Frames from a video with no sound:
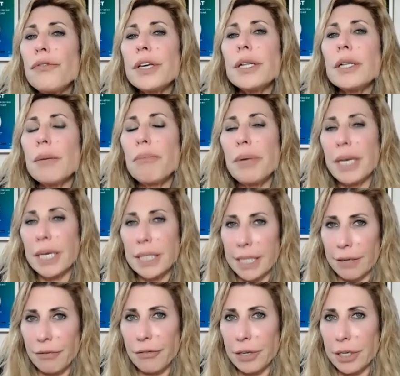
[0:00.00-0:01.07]
feel a big
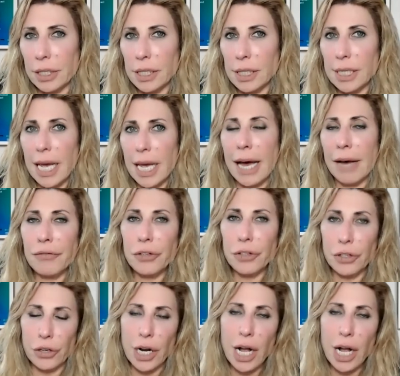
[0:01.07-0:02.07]
difference after your